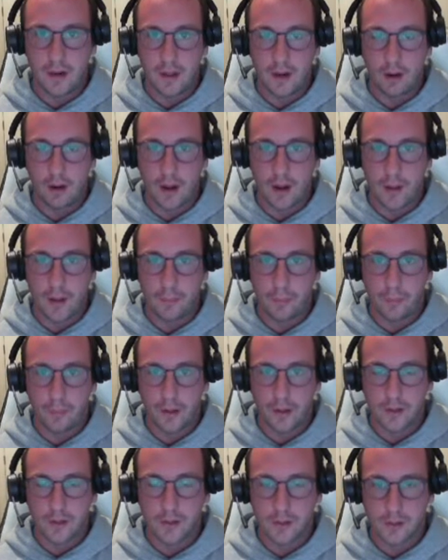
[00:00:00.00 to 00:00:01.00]
and our
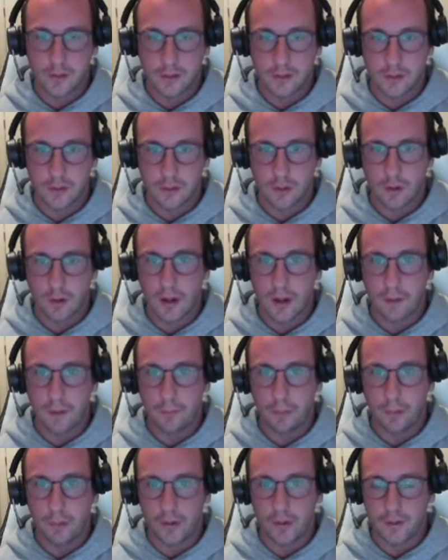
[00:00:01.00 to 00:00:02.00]
endpoints. So our
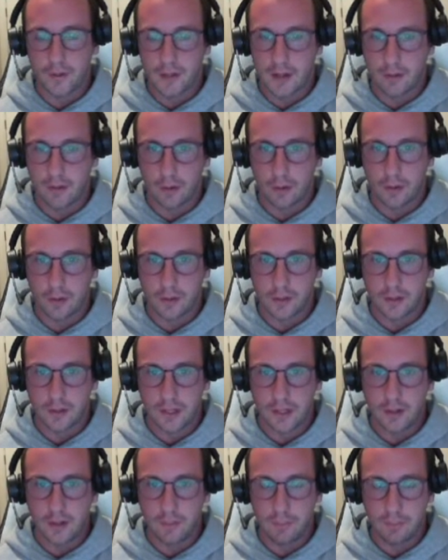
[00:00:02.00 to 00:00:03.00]
endpoints have our
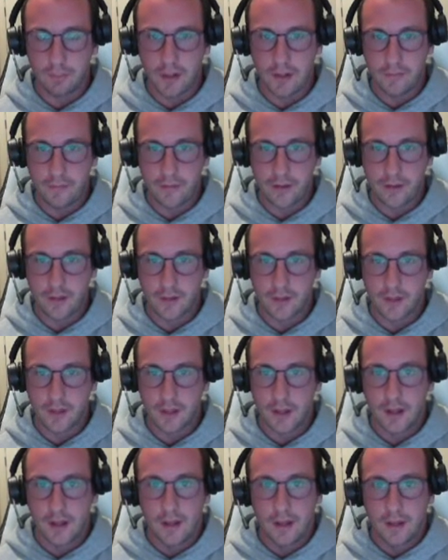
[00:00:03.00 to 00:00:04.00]
delete methods,
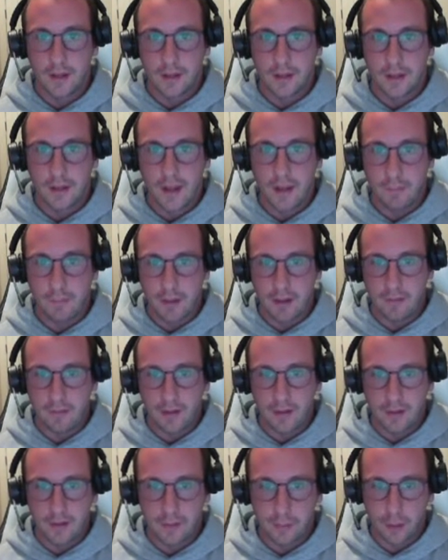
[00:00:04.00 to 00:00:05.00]
get
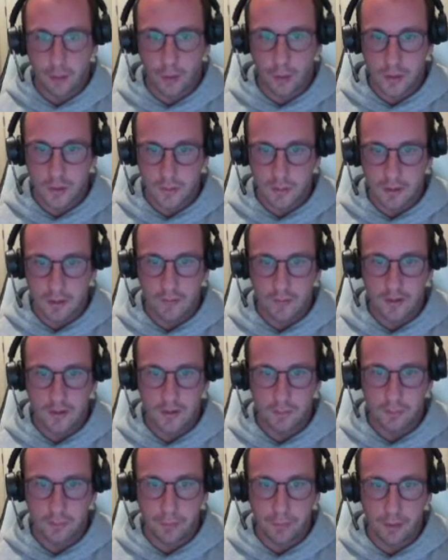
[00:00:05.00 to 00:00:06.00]
methods, post methods,
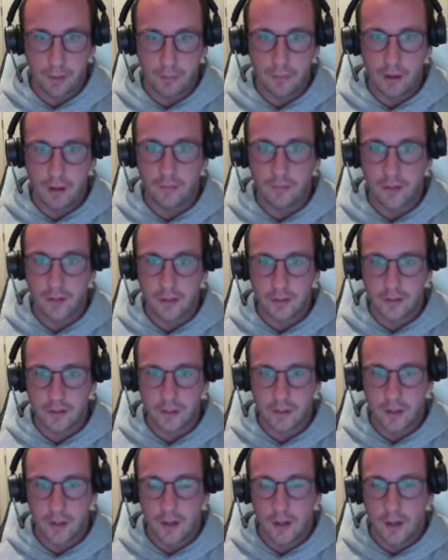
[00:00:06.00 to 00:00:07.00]
put
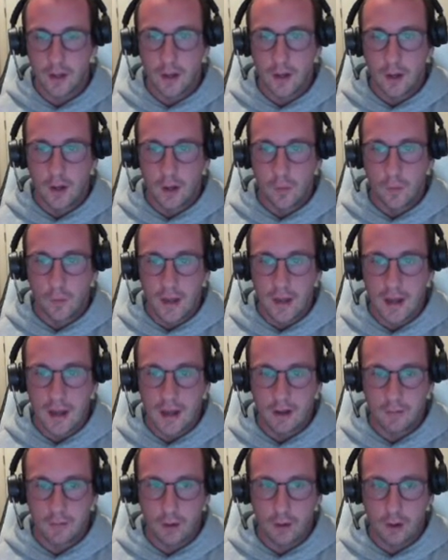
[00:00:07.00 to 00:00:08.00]
methods. We
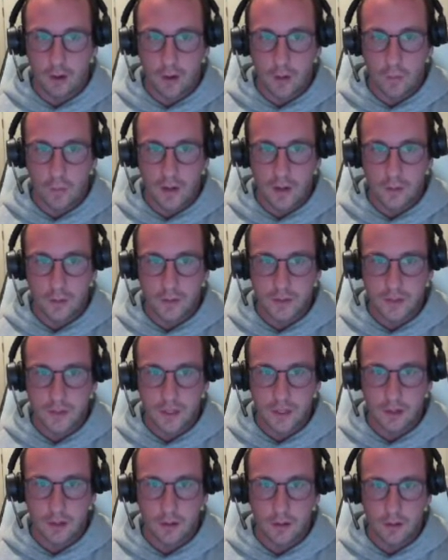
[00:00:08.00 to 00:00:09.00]
have our routes
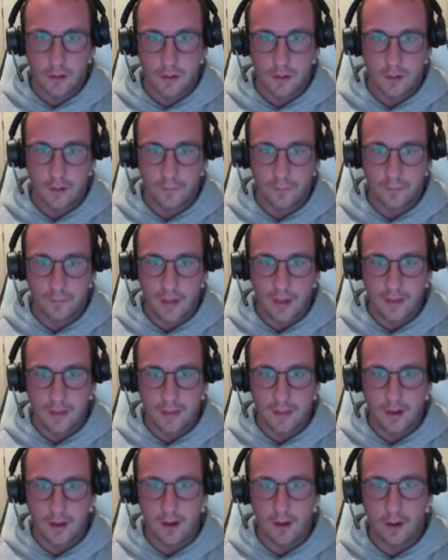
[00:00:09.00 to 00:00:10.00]
here. And
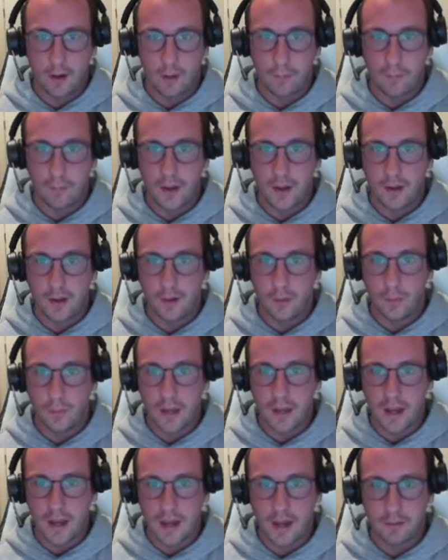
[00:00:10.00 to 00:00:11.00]
then in our bin,
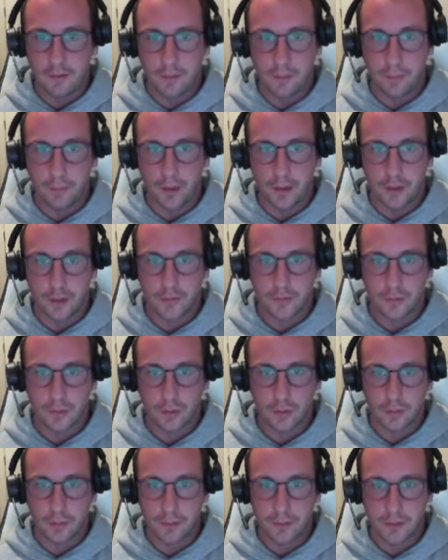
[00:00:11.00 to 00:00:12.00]
we have a bunch of
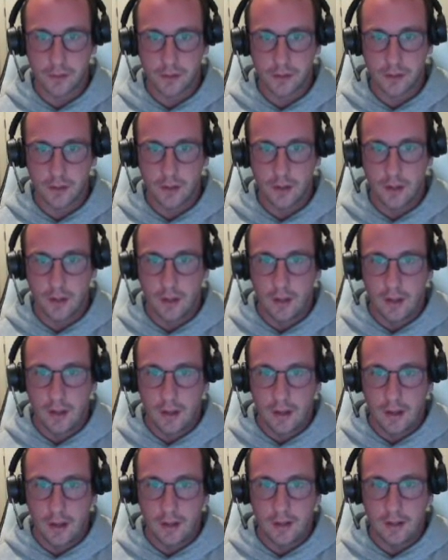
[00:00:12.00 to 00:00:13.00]
scripts.
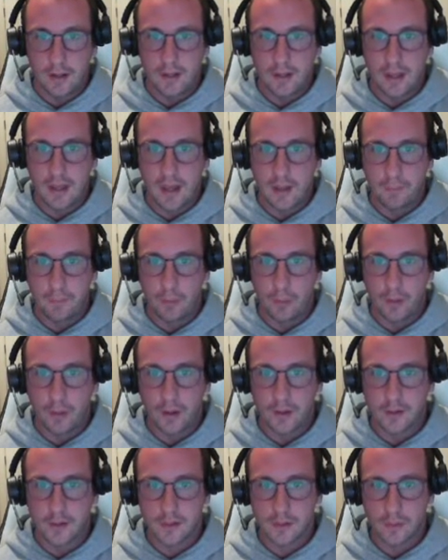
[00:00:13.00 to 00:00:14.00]
And in the
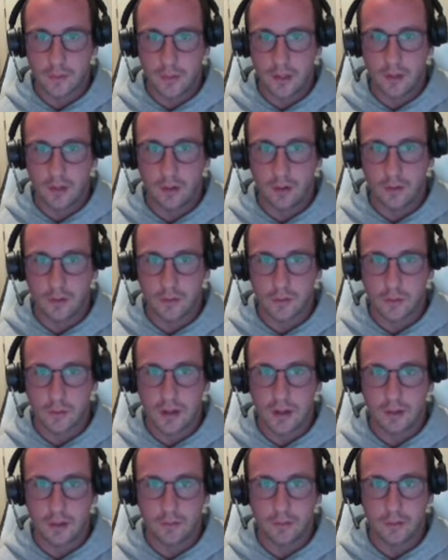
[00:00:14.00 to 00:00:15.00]
endpoints, we also have